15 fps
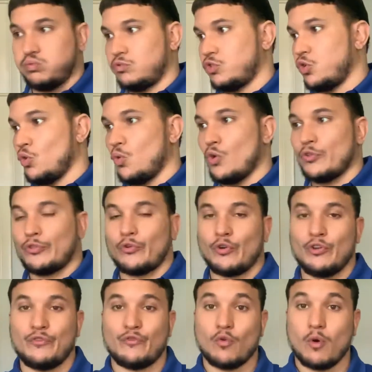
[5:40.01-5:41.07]
2 or 3,
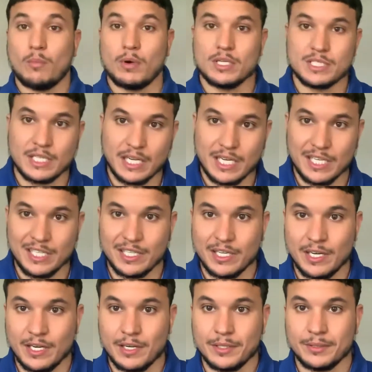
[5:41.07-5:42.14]
4 months out of the
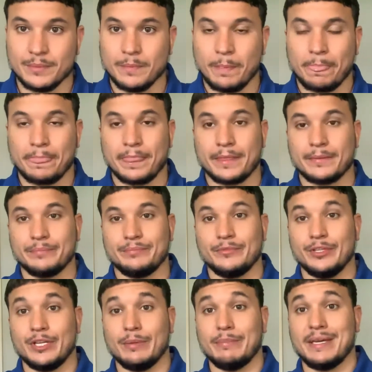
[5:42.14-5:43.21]
year, you
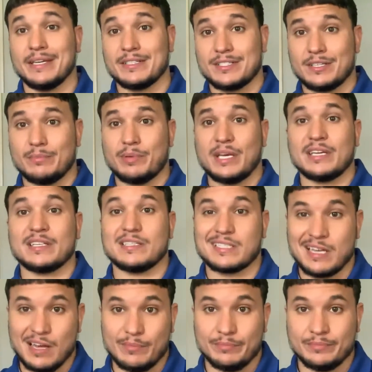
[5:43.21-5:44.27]
didn't make it to the bank in
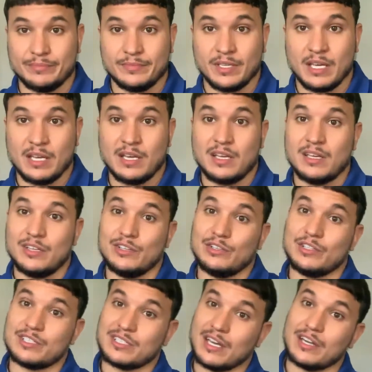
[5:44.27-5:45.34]
time. You
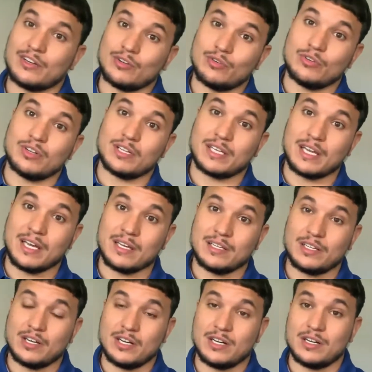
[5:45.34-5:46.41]
decided to go to
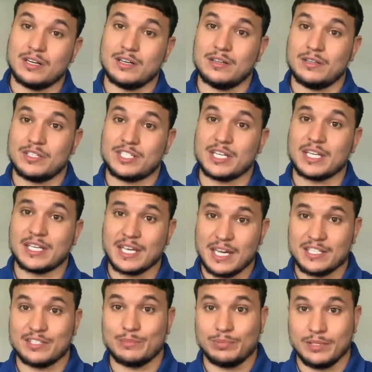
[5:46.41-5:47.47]
the check
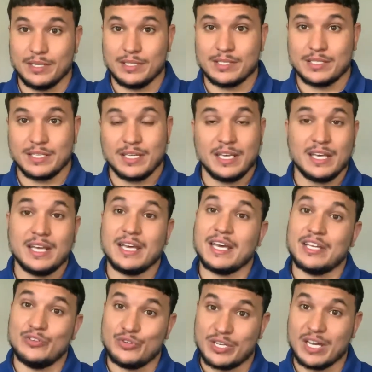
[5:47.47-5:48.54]
cashing place,
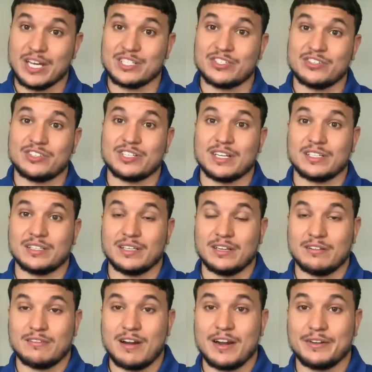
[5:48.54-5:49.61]
and you cashed your check
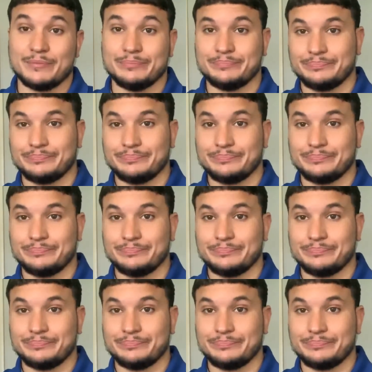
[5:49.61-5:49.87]
there, right?